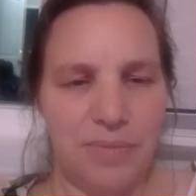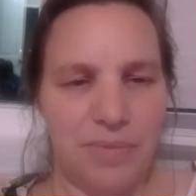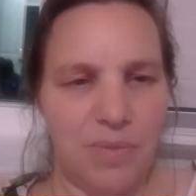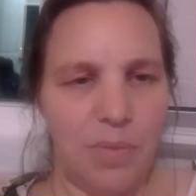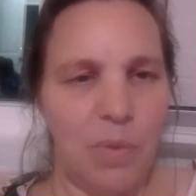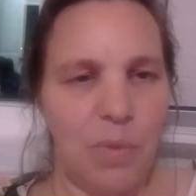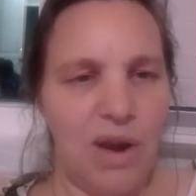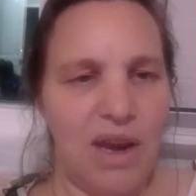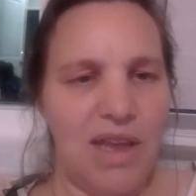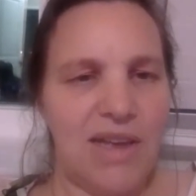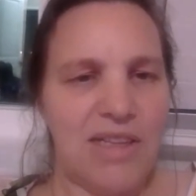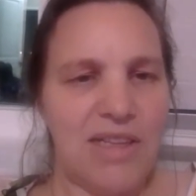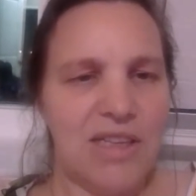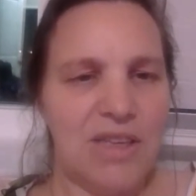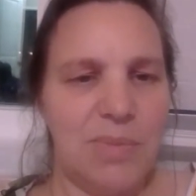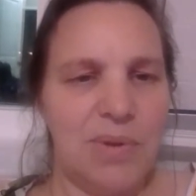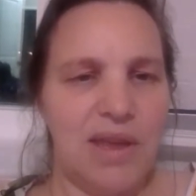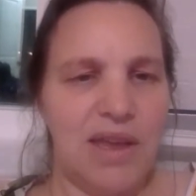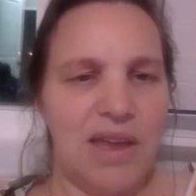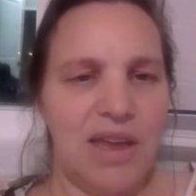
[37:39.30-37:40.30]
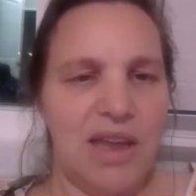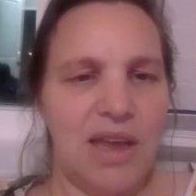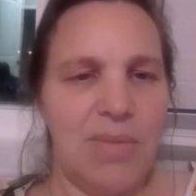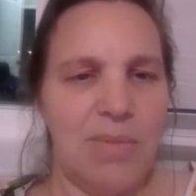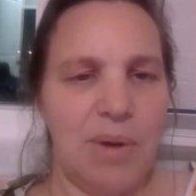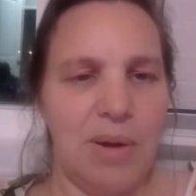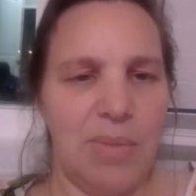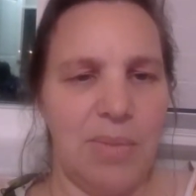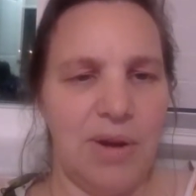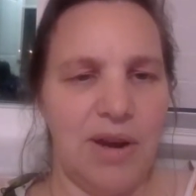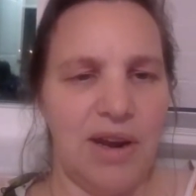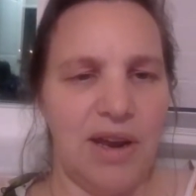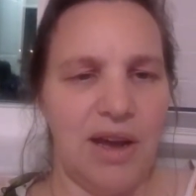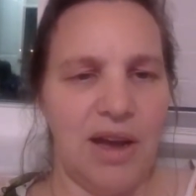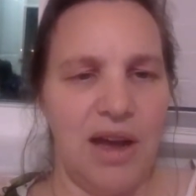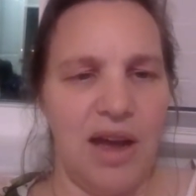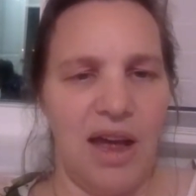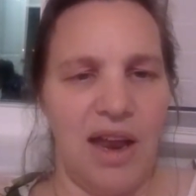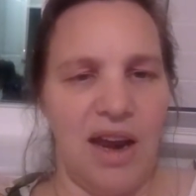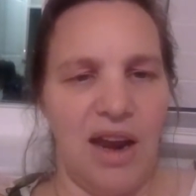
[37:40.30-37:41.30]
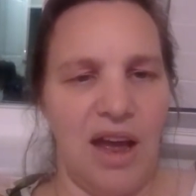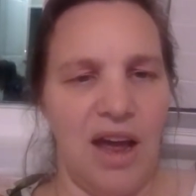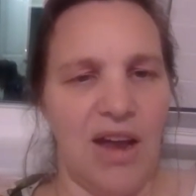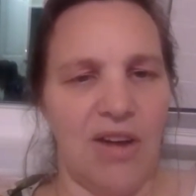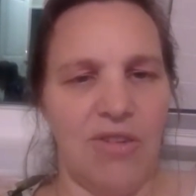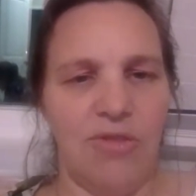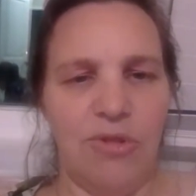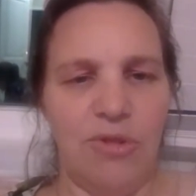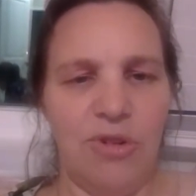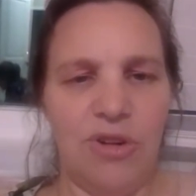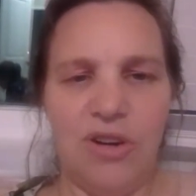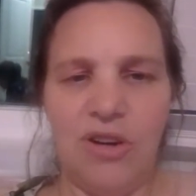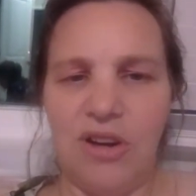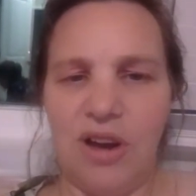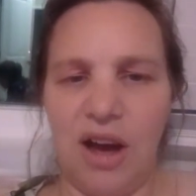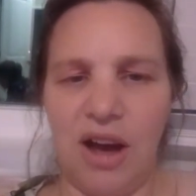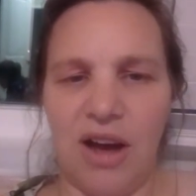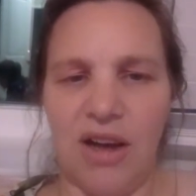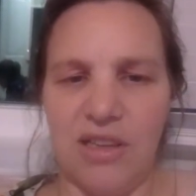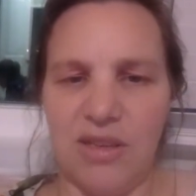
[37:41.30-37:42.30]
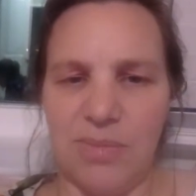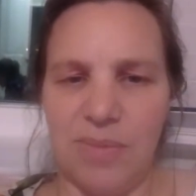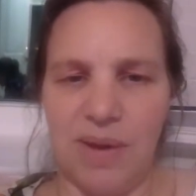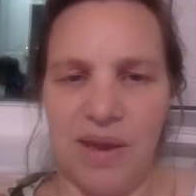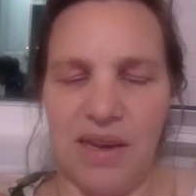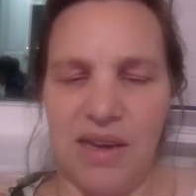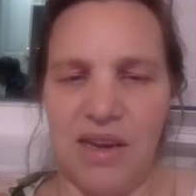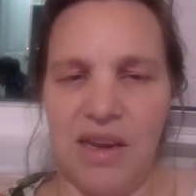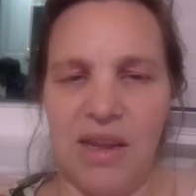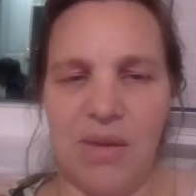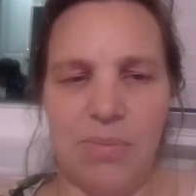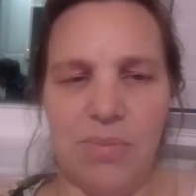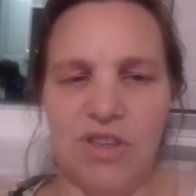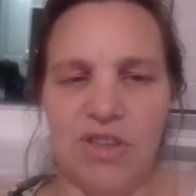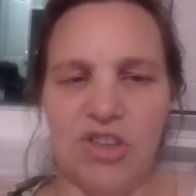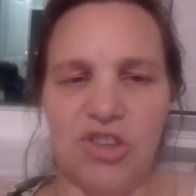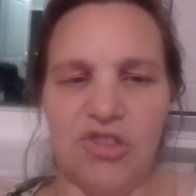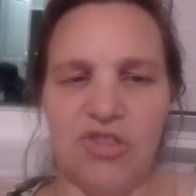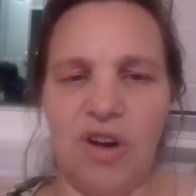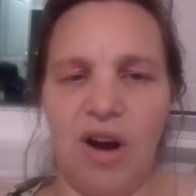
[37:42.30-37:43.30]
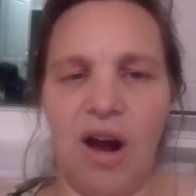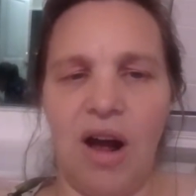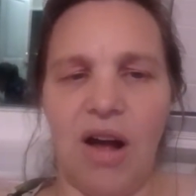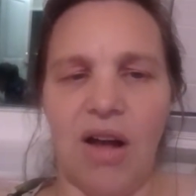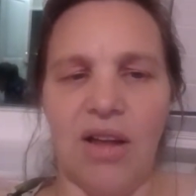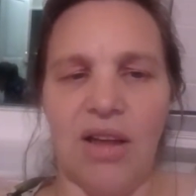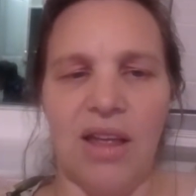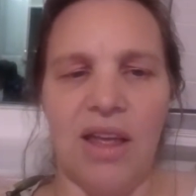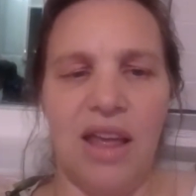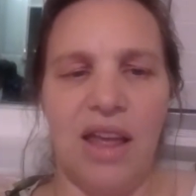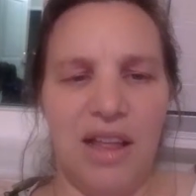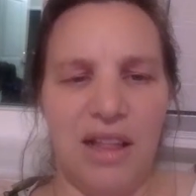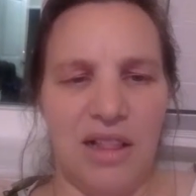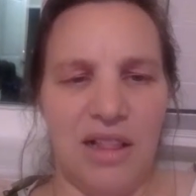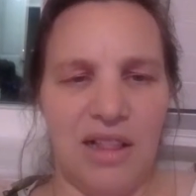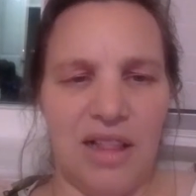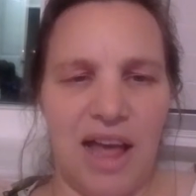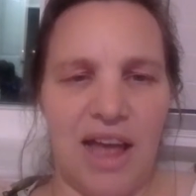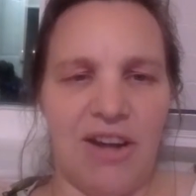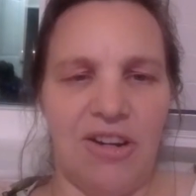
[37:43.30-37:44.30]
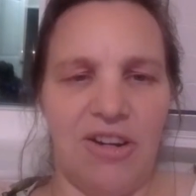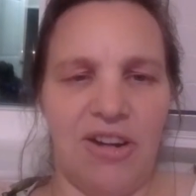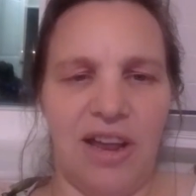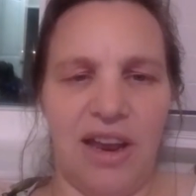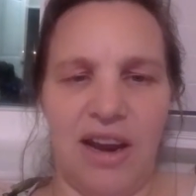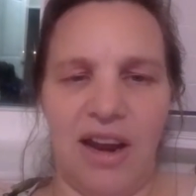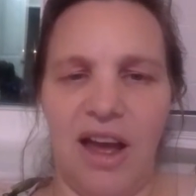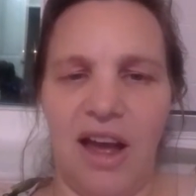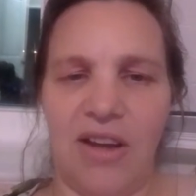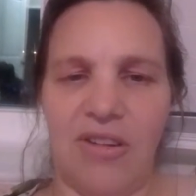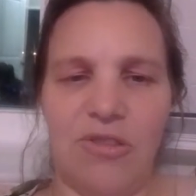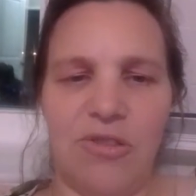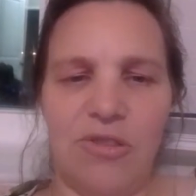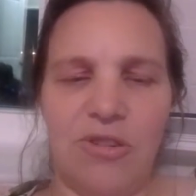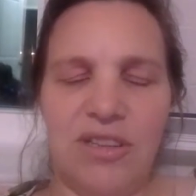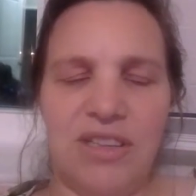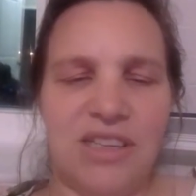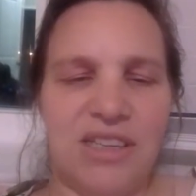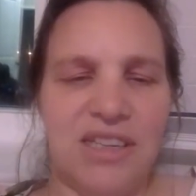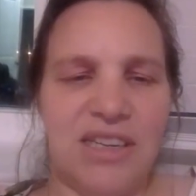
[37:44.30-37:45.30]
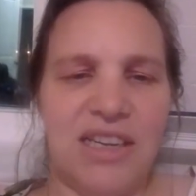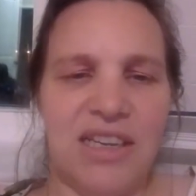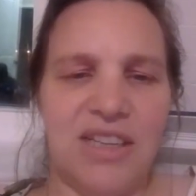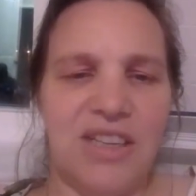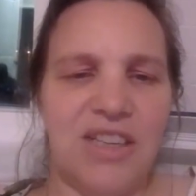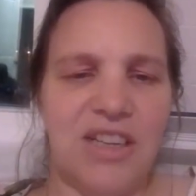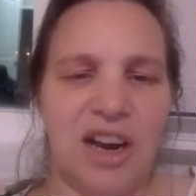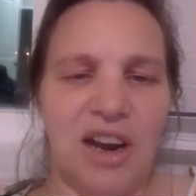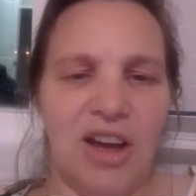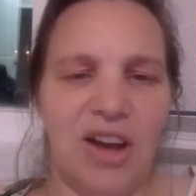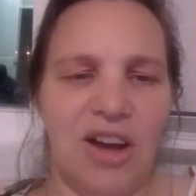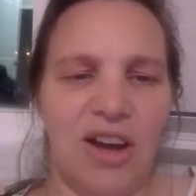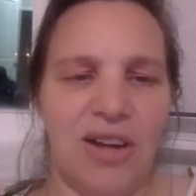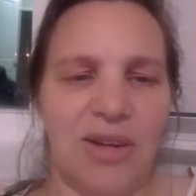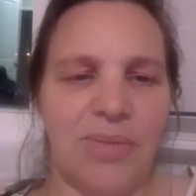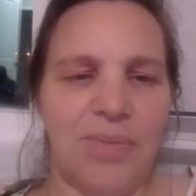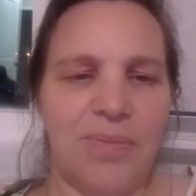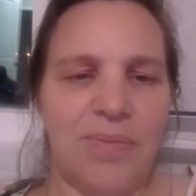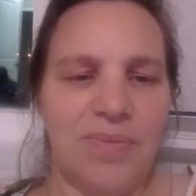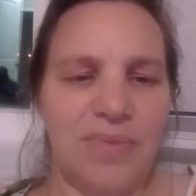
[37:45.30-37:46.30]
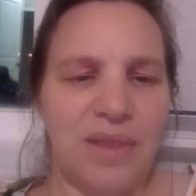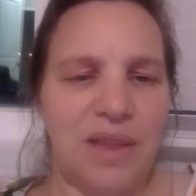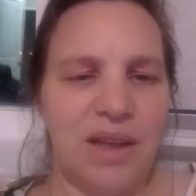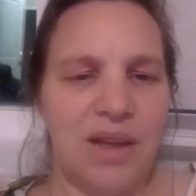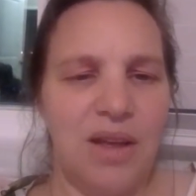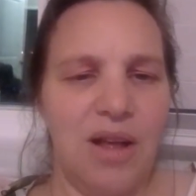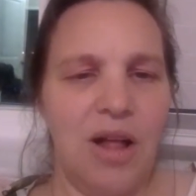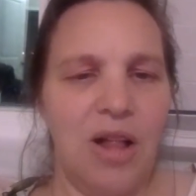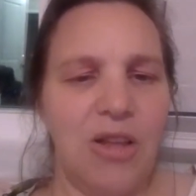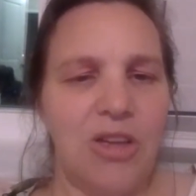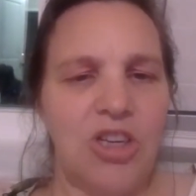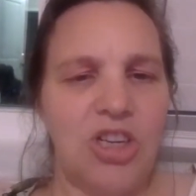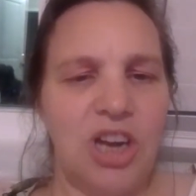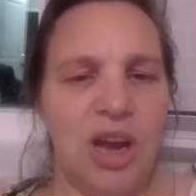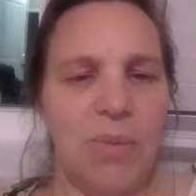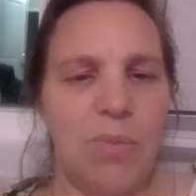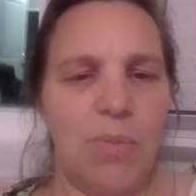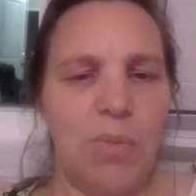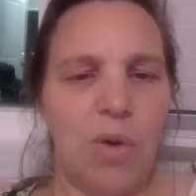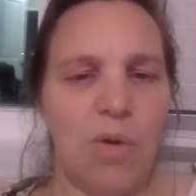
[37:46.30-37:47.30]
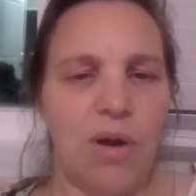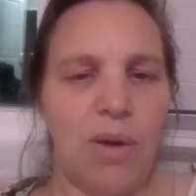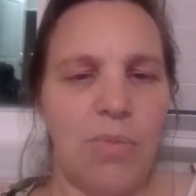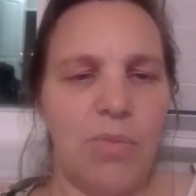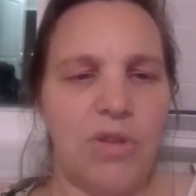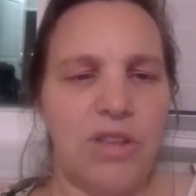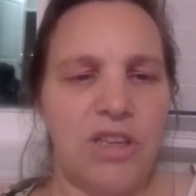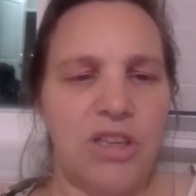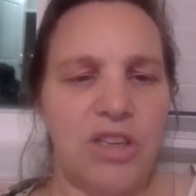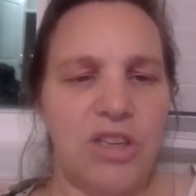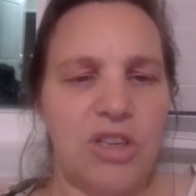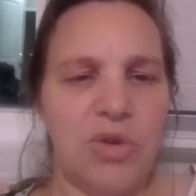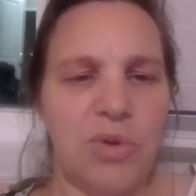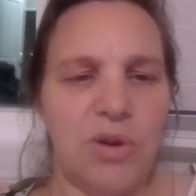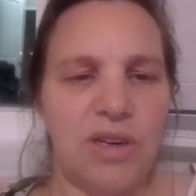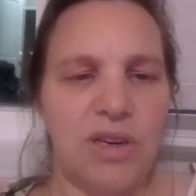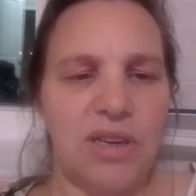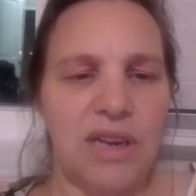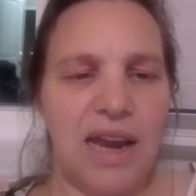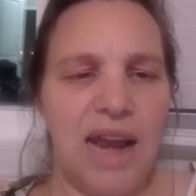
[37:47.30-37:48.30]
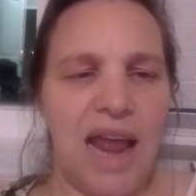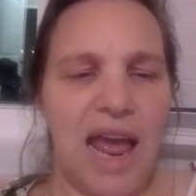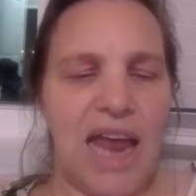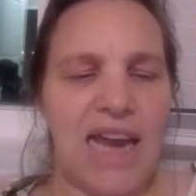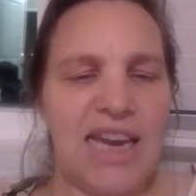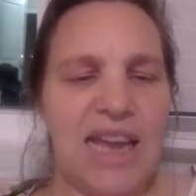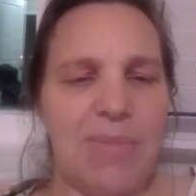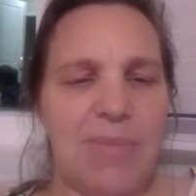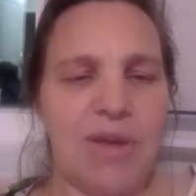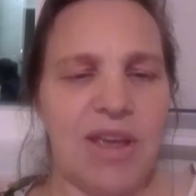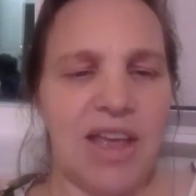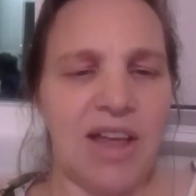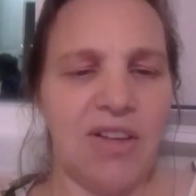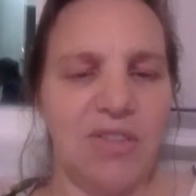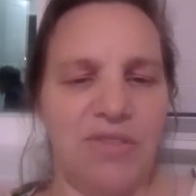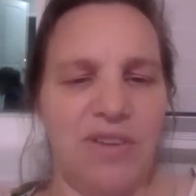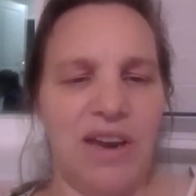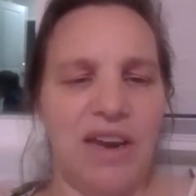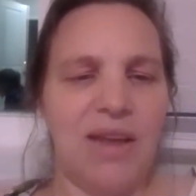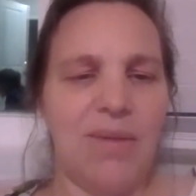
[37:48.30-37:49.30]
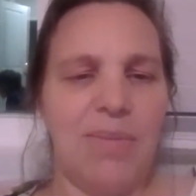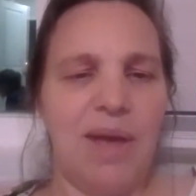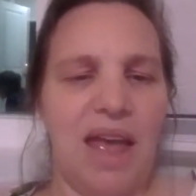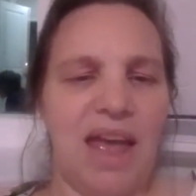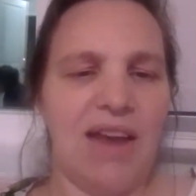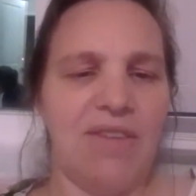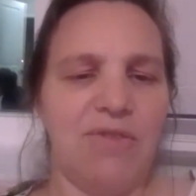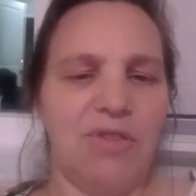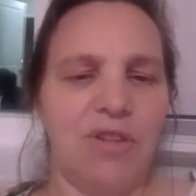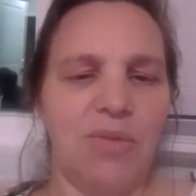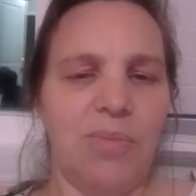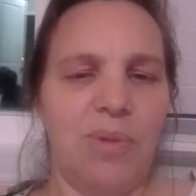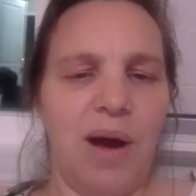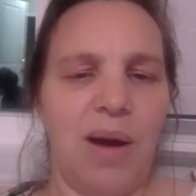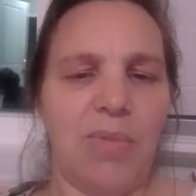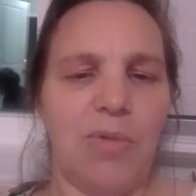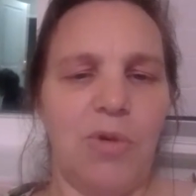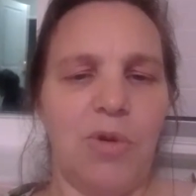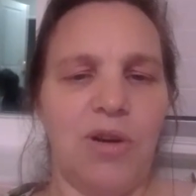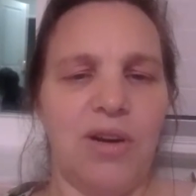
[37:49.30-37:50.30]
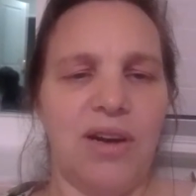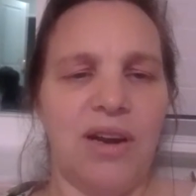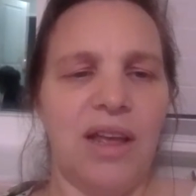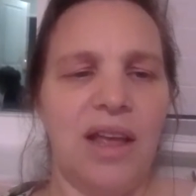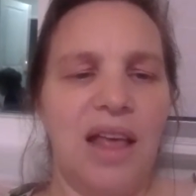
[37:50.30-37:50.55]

When he could speak, he murmured, "An 100 dogs bayed deep and strong, clattered 100 steeds along." Old Shep woke up with a snort, and Aunt Abigail fed him a handful of popcorn.